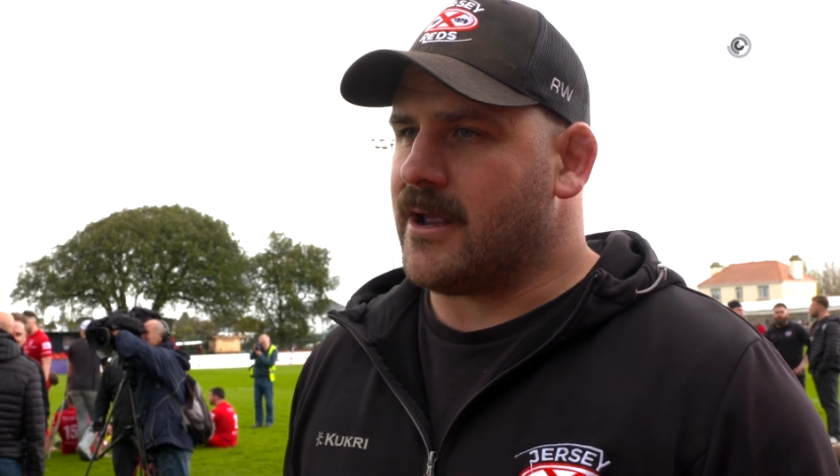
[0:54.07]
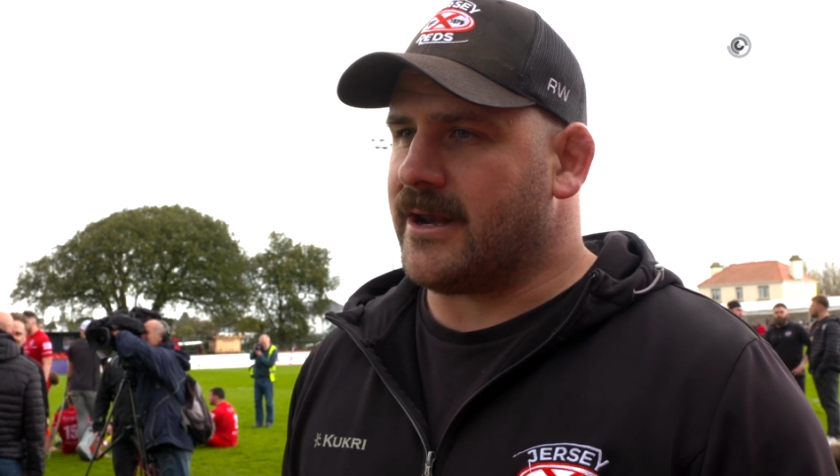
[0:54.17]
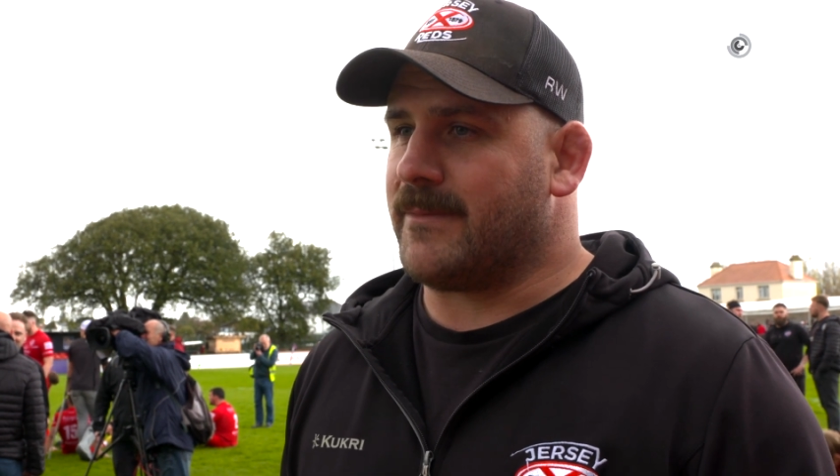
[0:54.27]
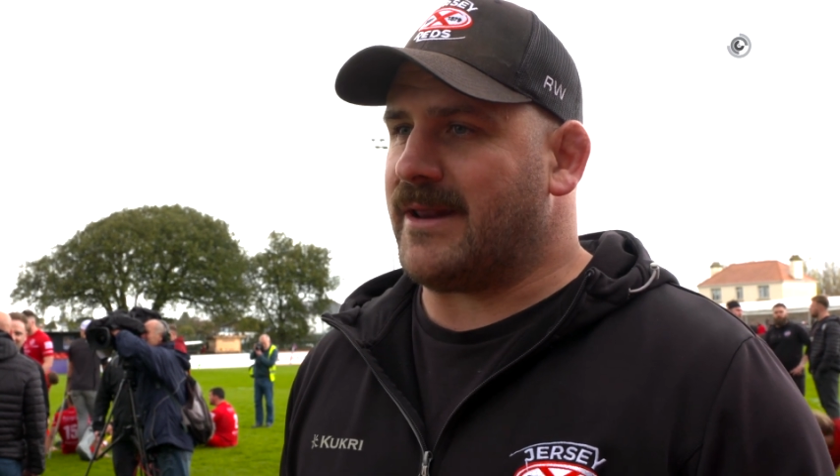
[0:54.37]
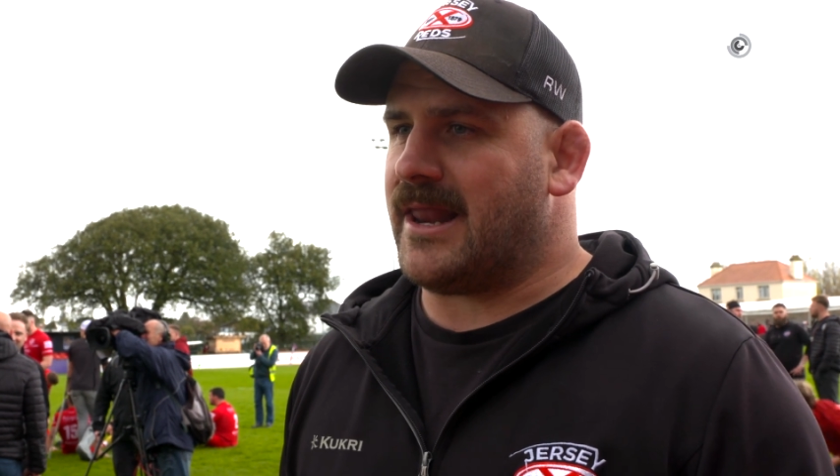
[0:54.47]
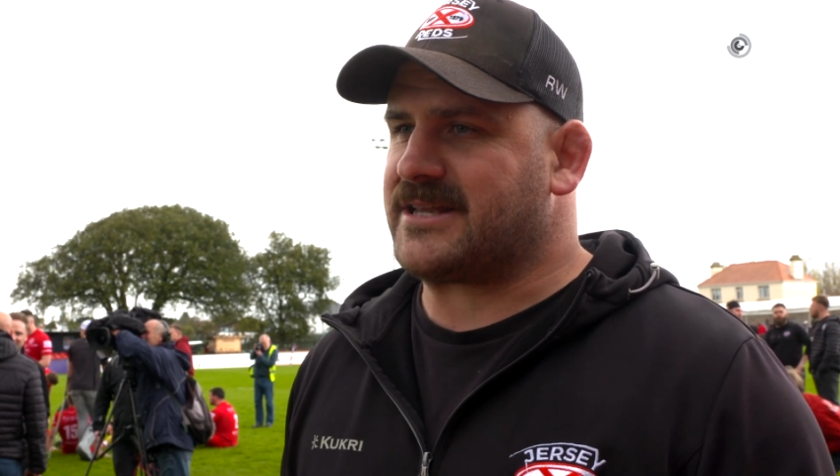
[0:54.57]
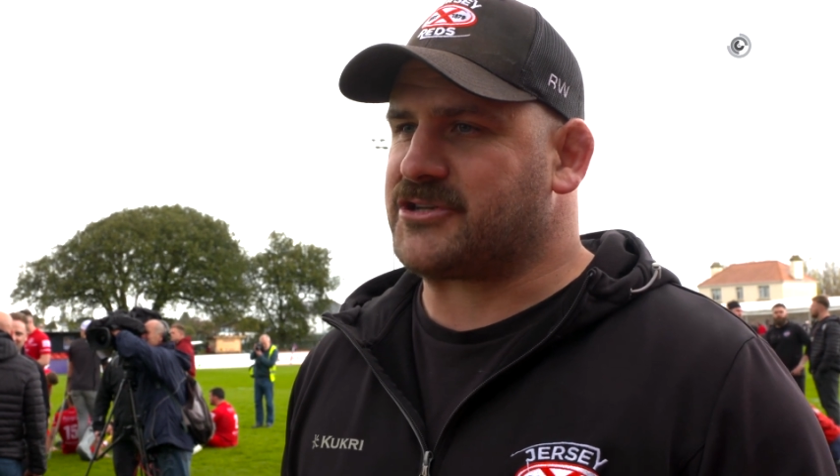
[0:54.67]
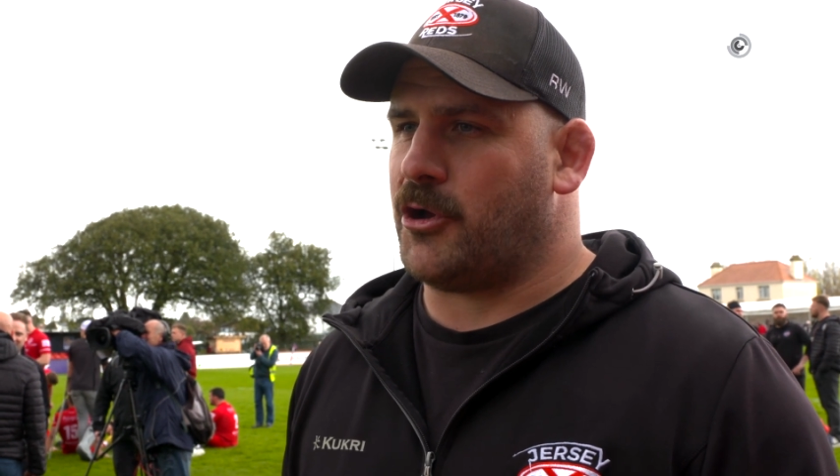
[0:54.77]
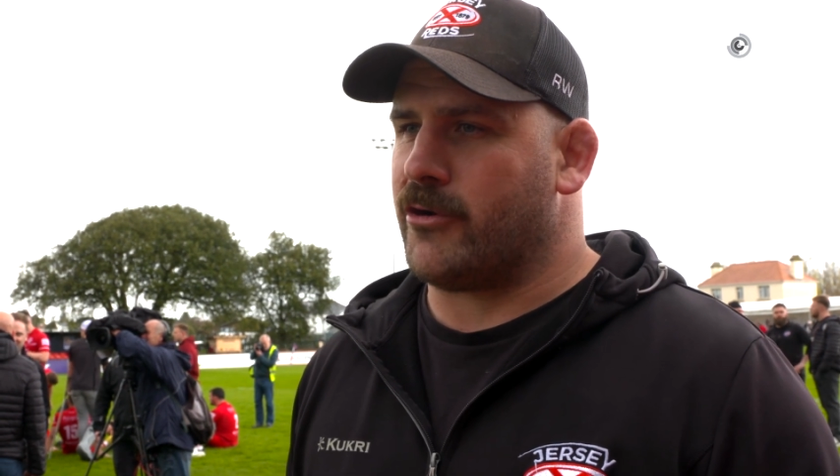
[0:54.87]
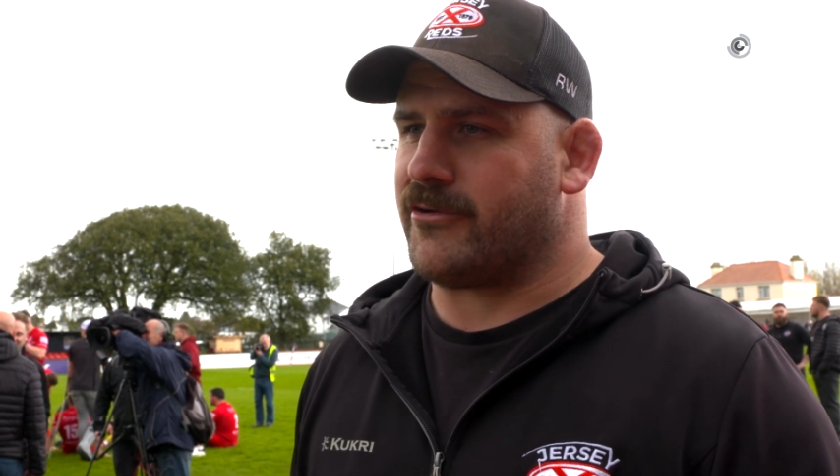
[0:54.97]
a little bit less
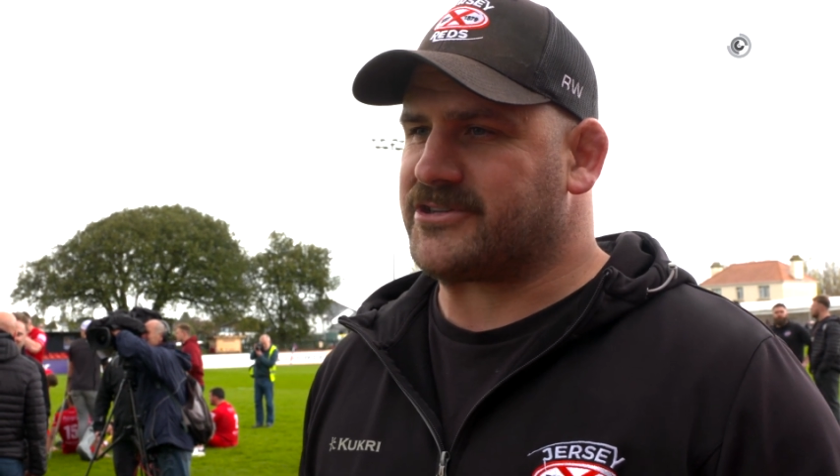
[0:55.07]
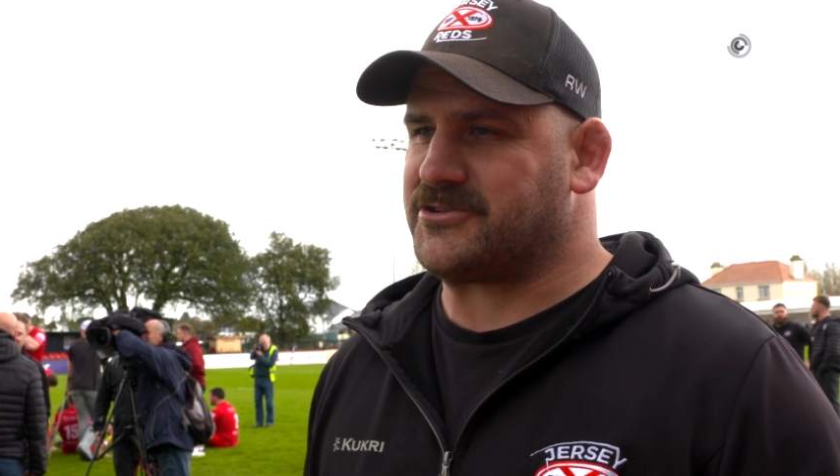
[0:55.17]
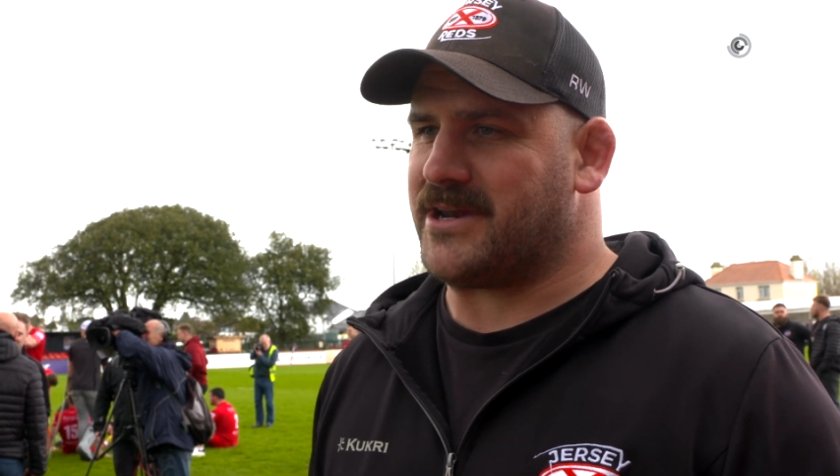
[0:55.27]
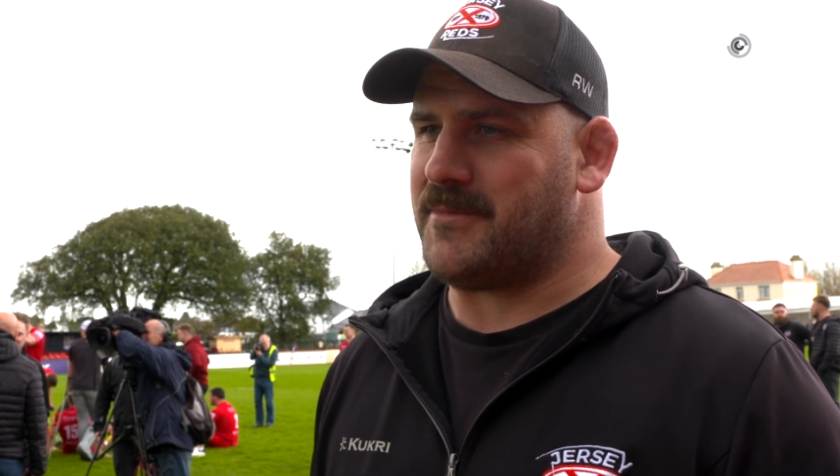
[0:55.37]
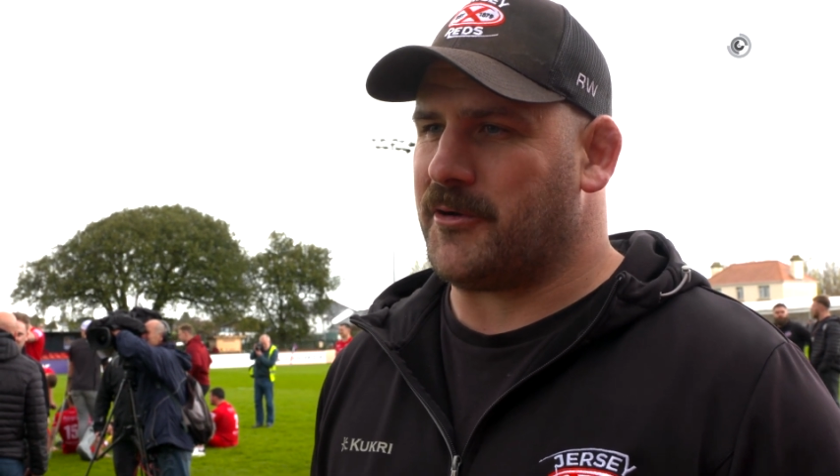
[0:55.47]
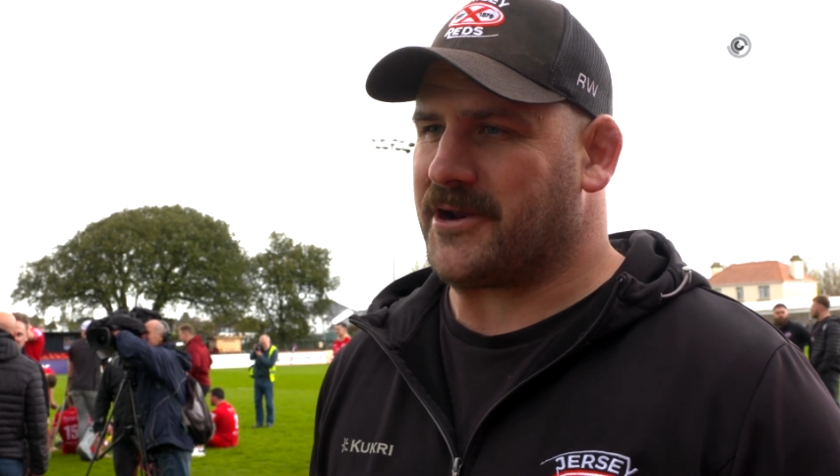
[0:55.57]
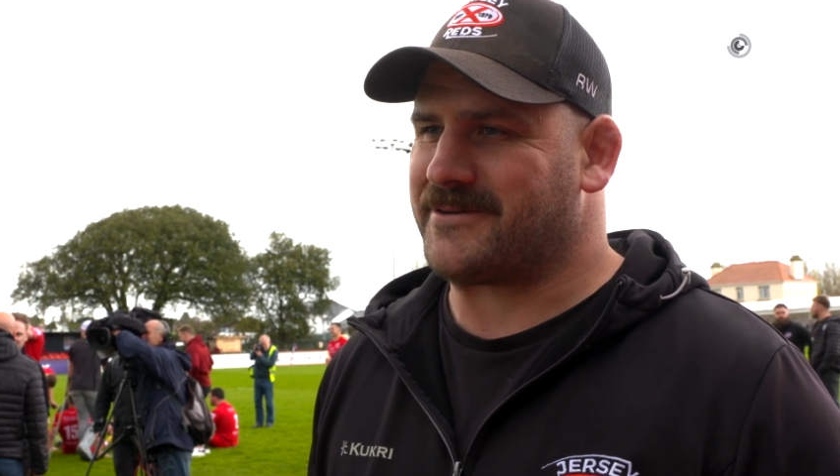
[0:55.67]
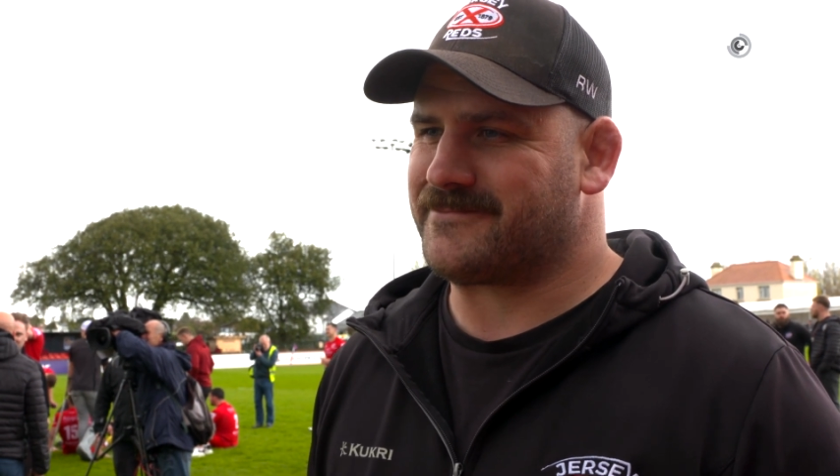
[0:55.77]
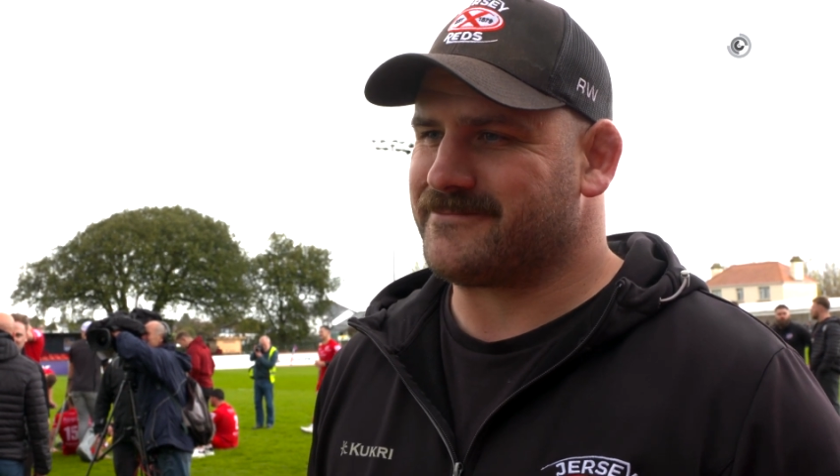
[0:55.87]
sore on a Sunday morning.